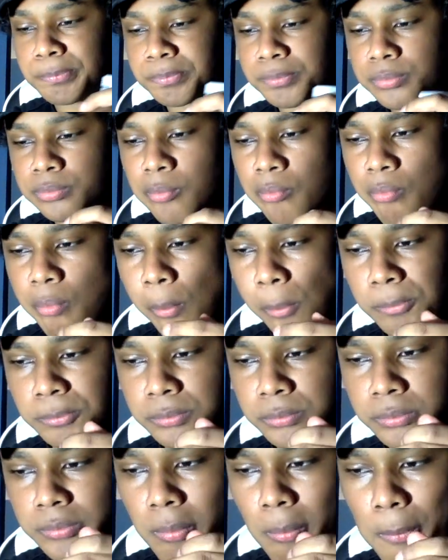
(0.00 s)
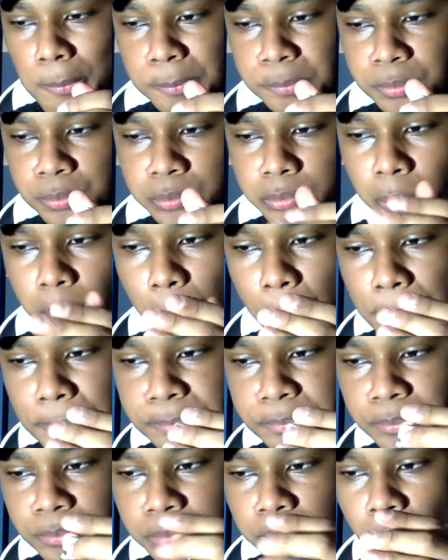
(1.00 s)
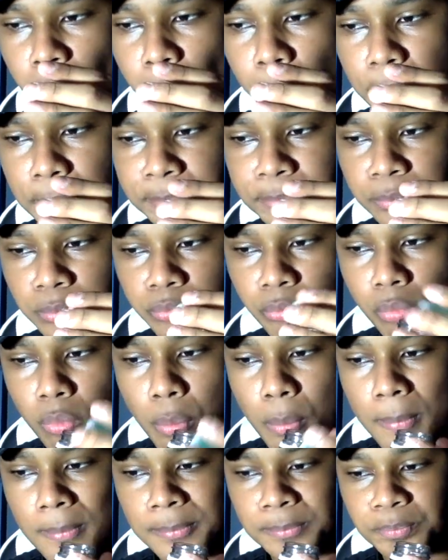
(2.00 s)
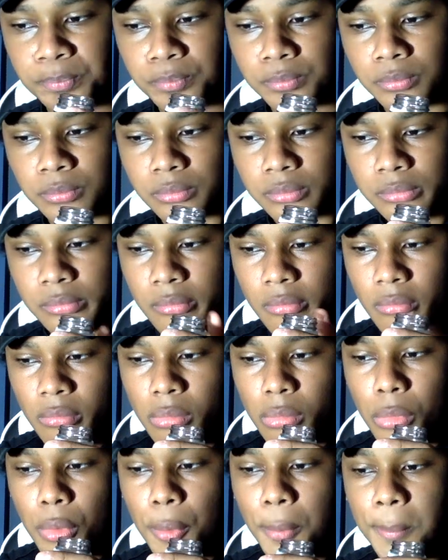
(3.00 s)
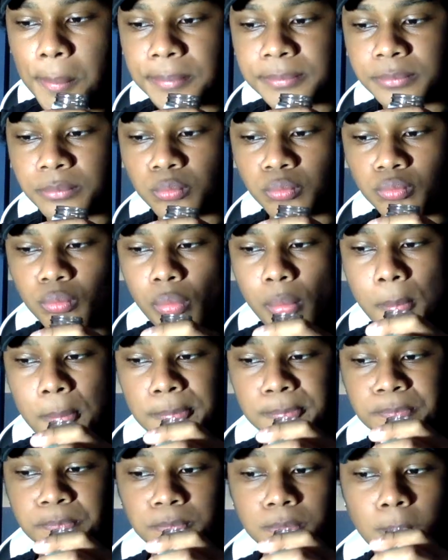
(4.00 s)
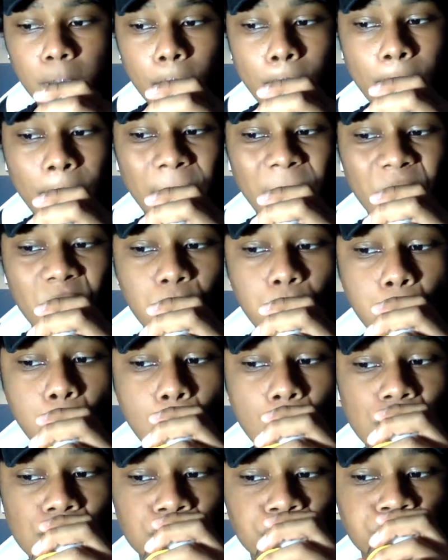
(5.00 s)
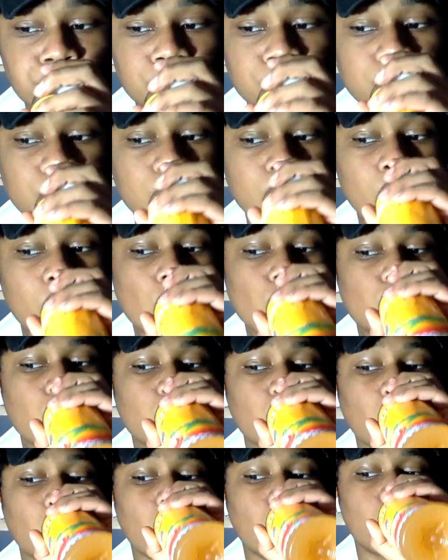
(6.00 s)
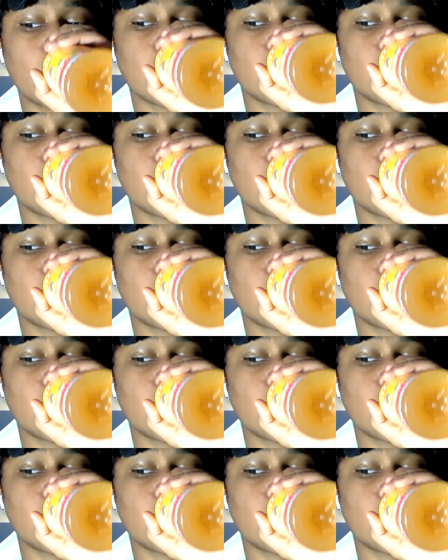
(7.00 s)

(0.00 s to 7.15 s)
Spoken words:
you're the doctor. If you are the doctor, no one should know you're the doctor. When the lights come off, you're gonna understand what I'm talking about, right?